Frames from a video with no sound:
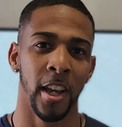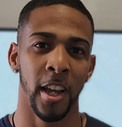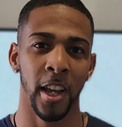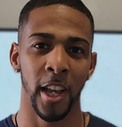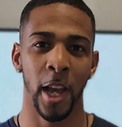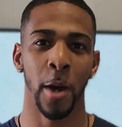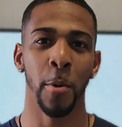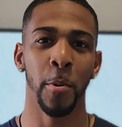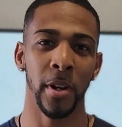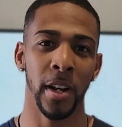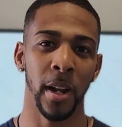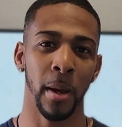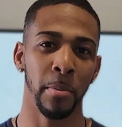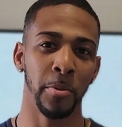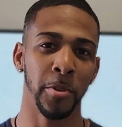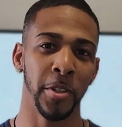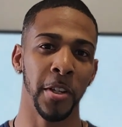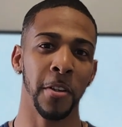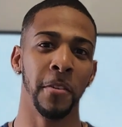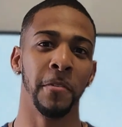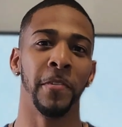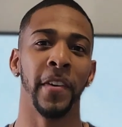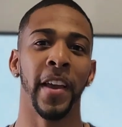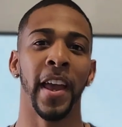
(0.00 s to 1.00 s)
Hey, what up,
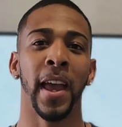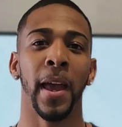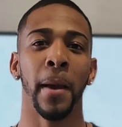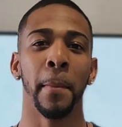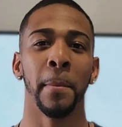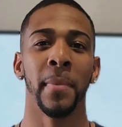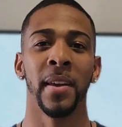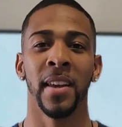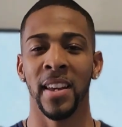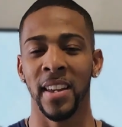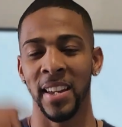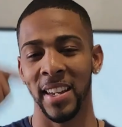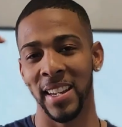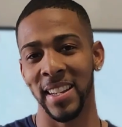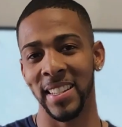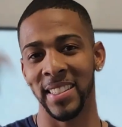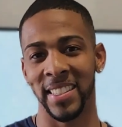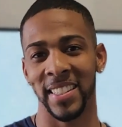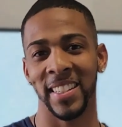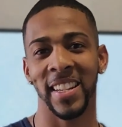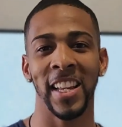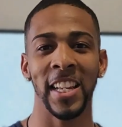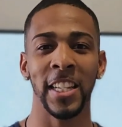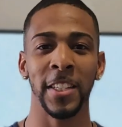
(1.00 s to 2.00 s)
G fam? In
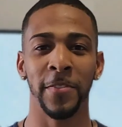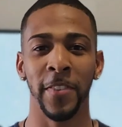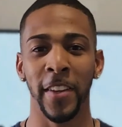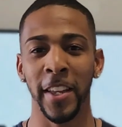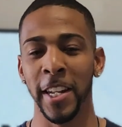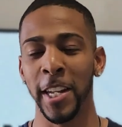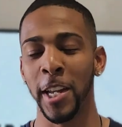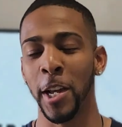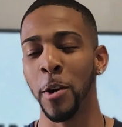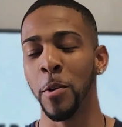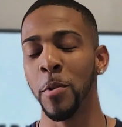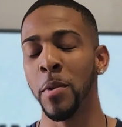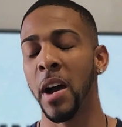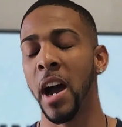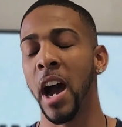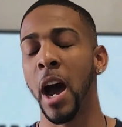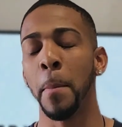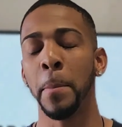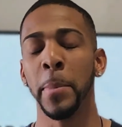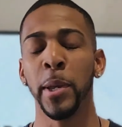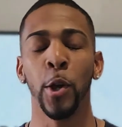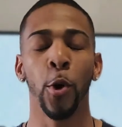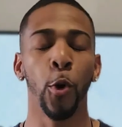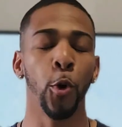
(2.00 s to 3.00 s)
today's video,
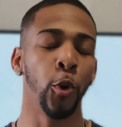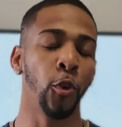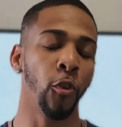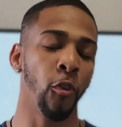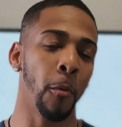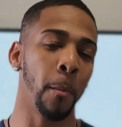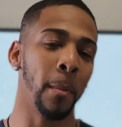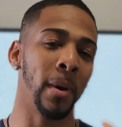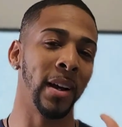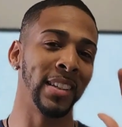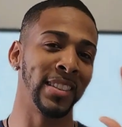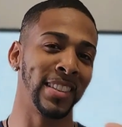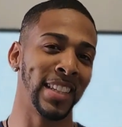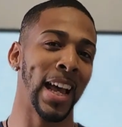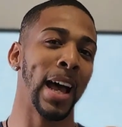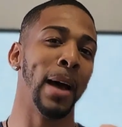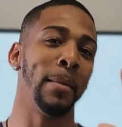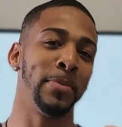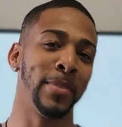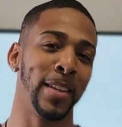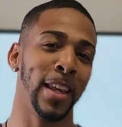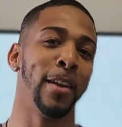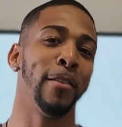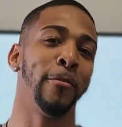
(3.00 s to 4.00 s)
I'll be going over my
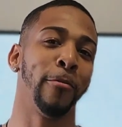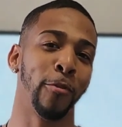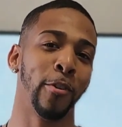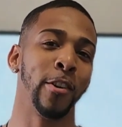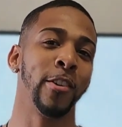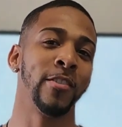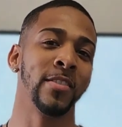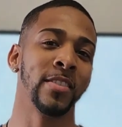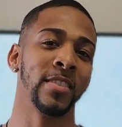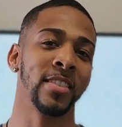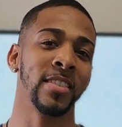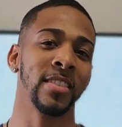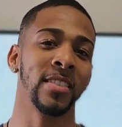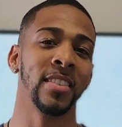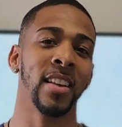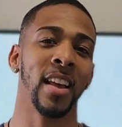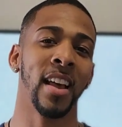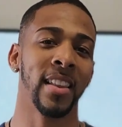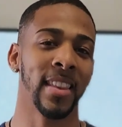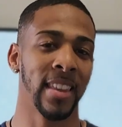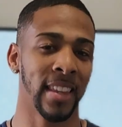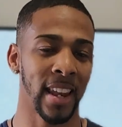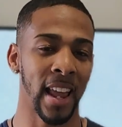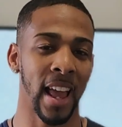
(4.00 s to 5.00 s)
top 10 fragrances
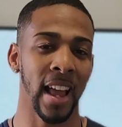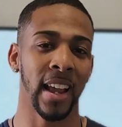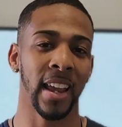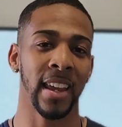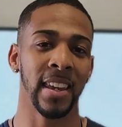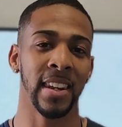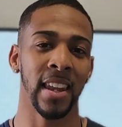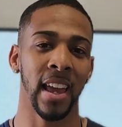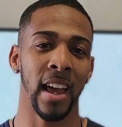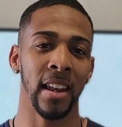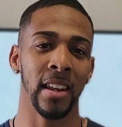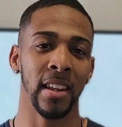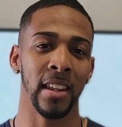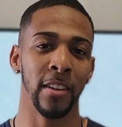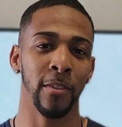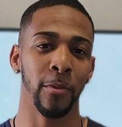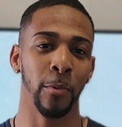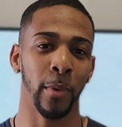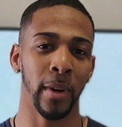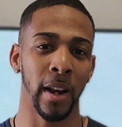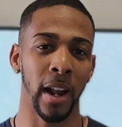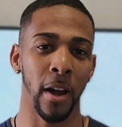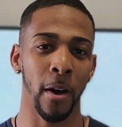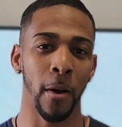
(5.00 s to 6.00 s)
that I cannot live
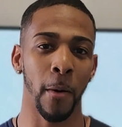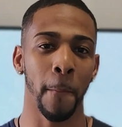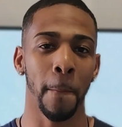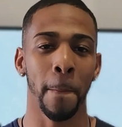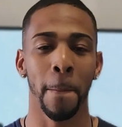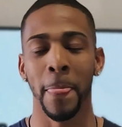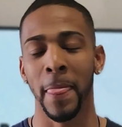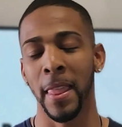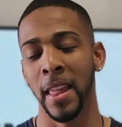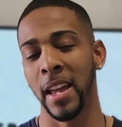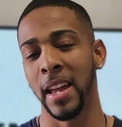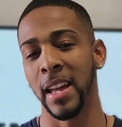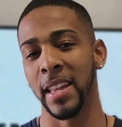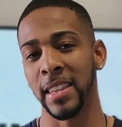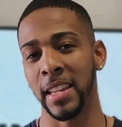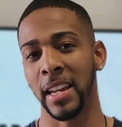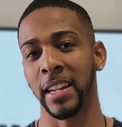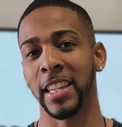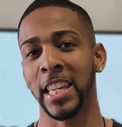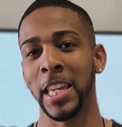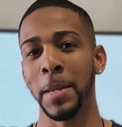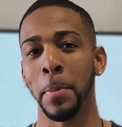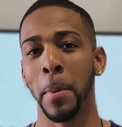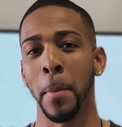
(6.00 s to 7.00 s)
without. Now
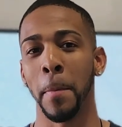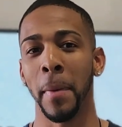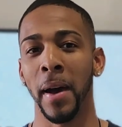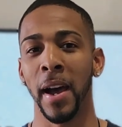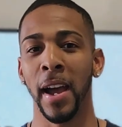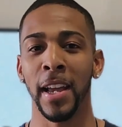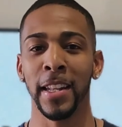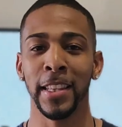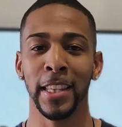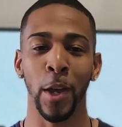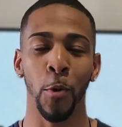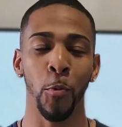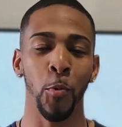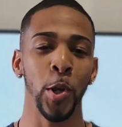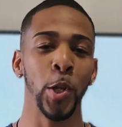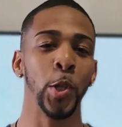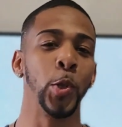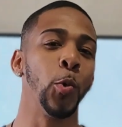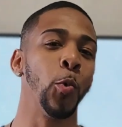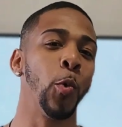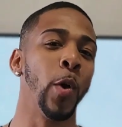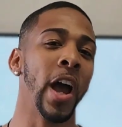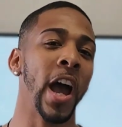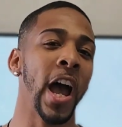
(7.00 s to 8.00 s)
keep in mind that we
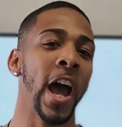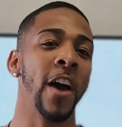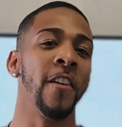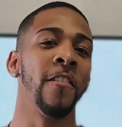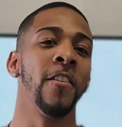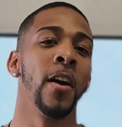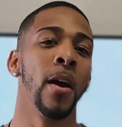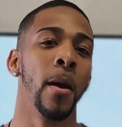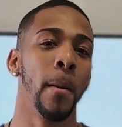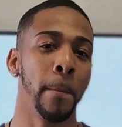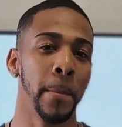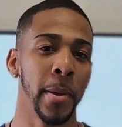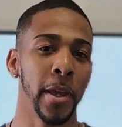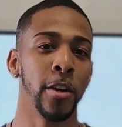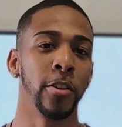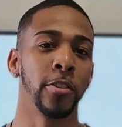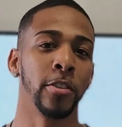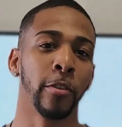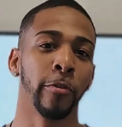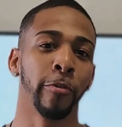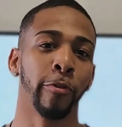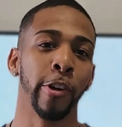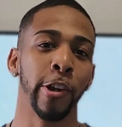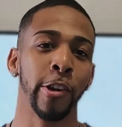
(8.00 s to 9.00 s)
do have pairs
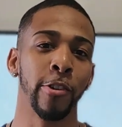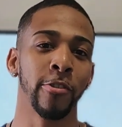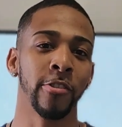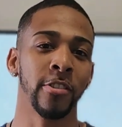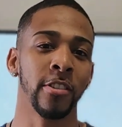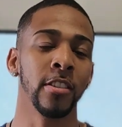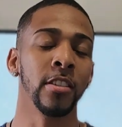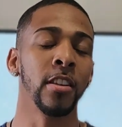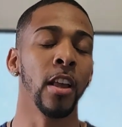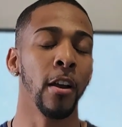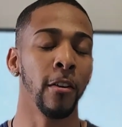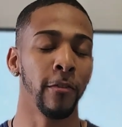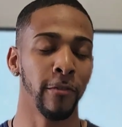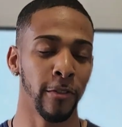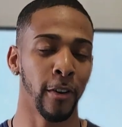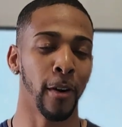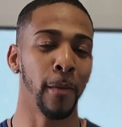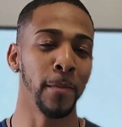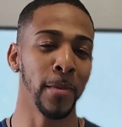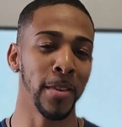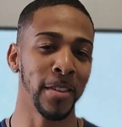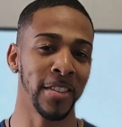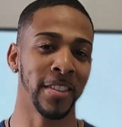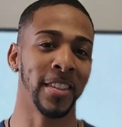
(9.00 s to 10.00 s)
of fragrances
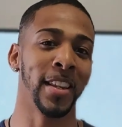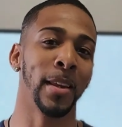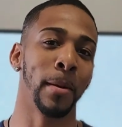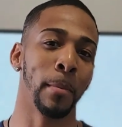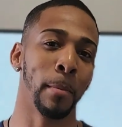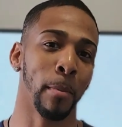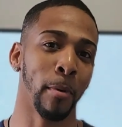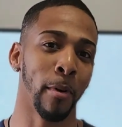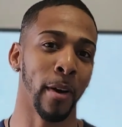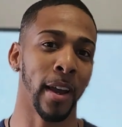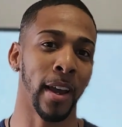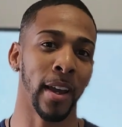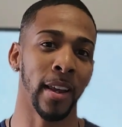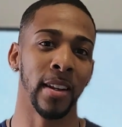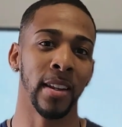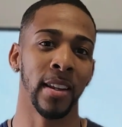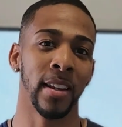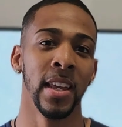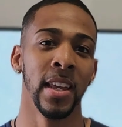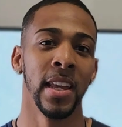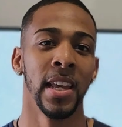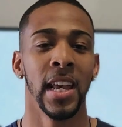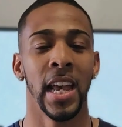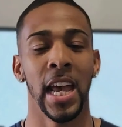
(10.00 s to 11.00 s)
from the same brand.
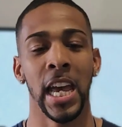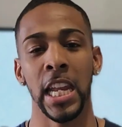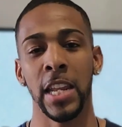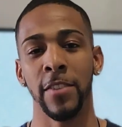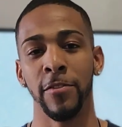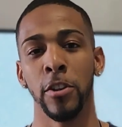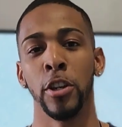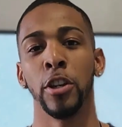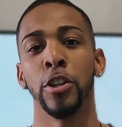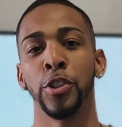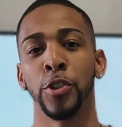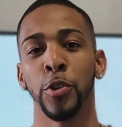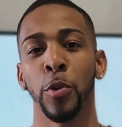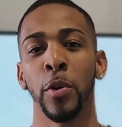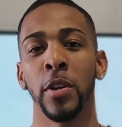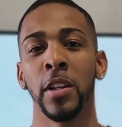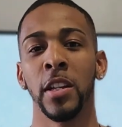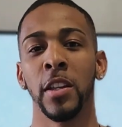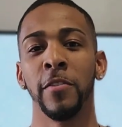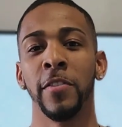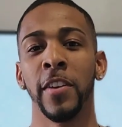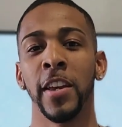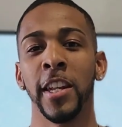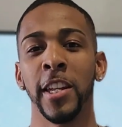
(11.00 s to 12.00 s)
And if you're enjoying
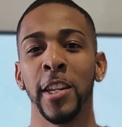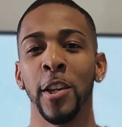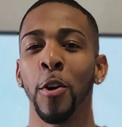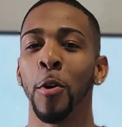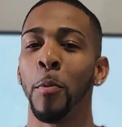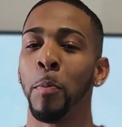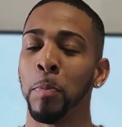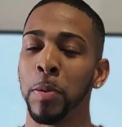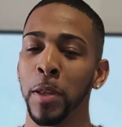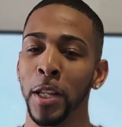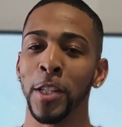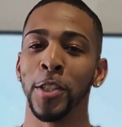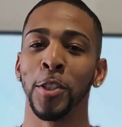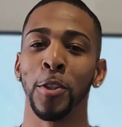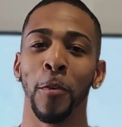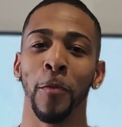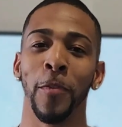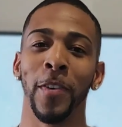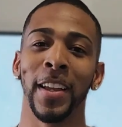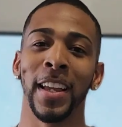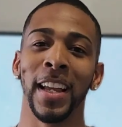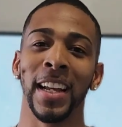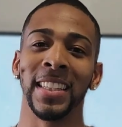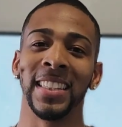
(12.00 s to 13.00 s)
the video, please don't
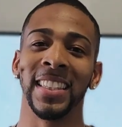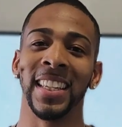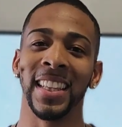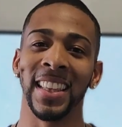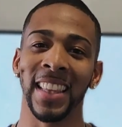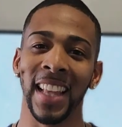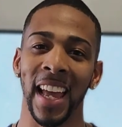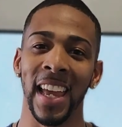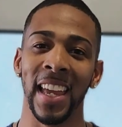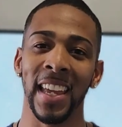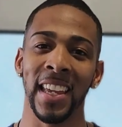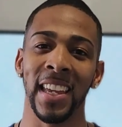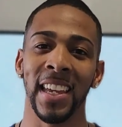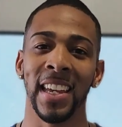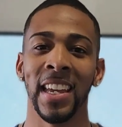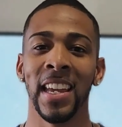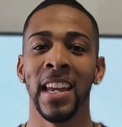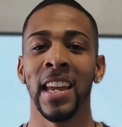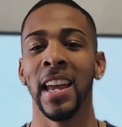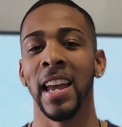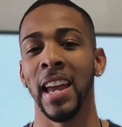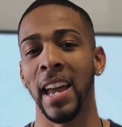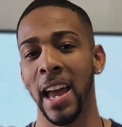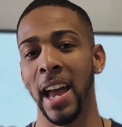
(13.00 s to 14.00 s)
forget to like,
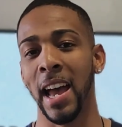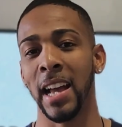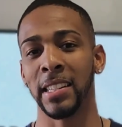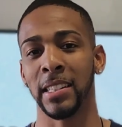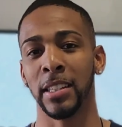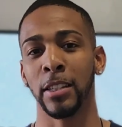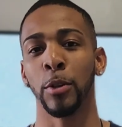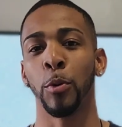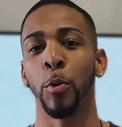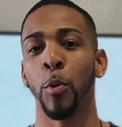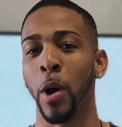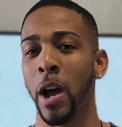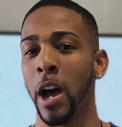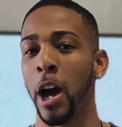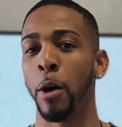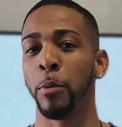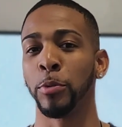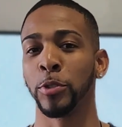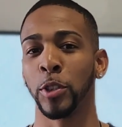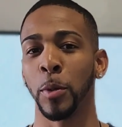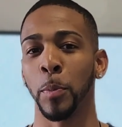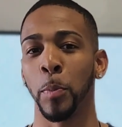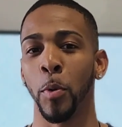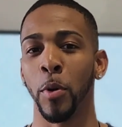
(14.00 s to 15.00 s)
as it will help
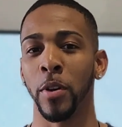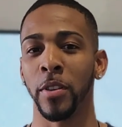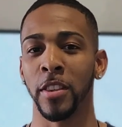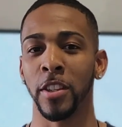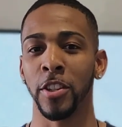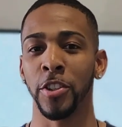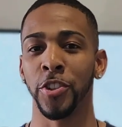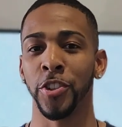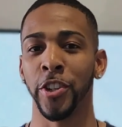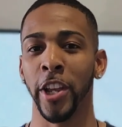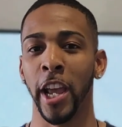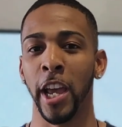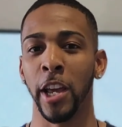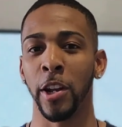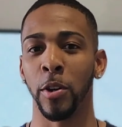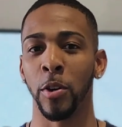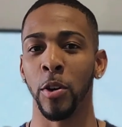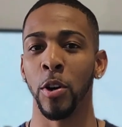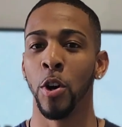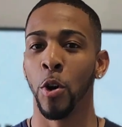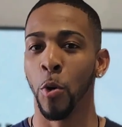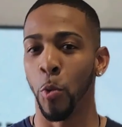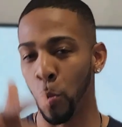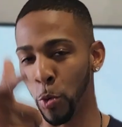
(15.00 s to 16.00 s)
support this channel.
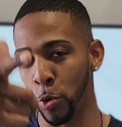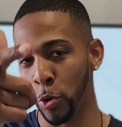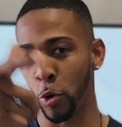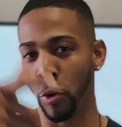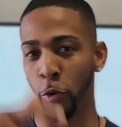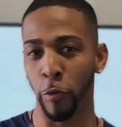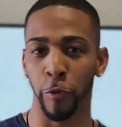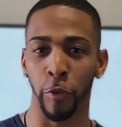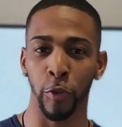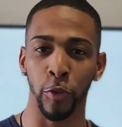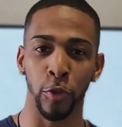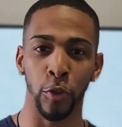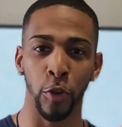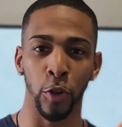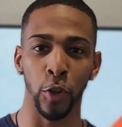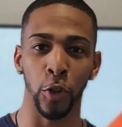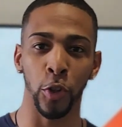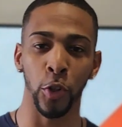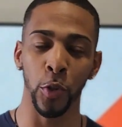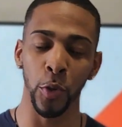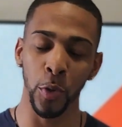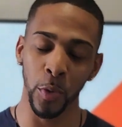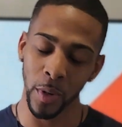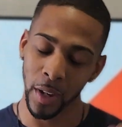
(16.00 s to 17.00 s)
With no further
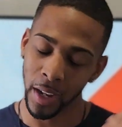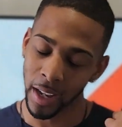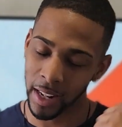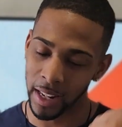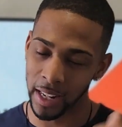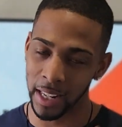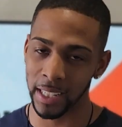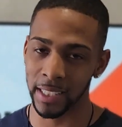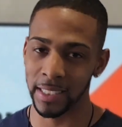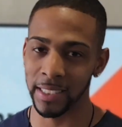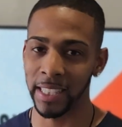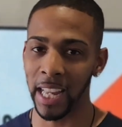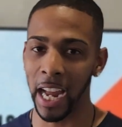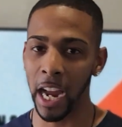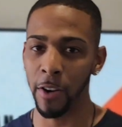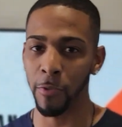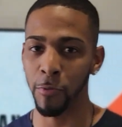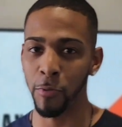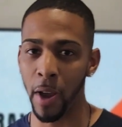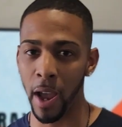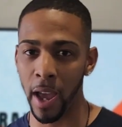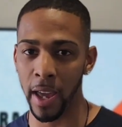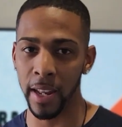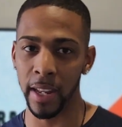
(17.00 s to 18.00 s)
ado, let's dive
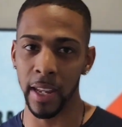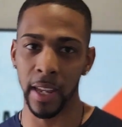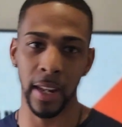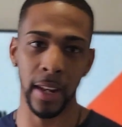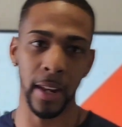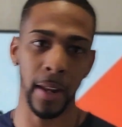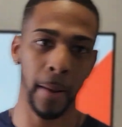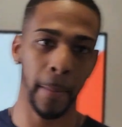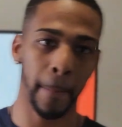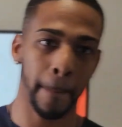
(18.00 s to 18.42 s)
right in.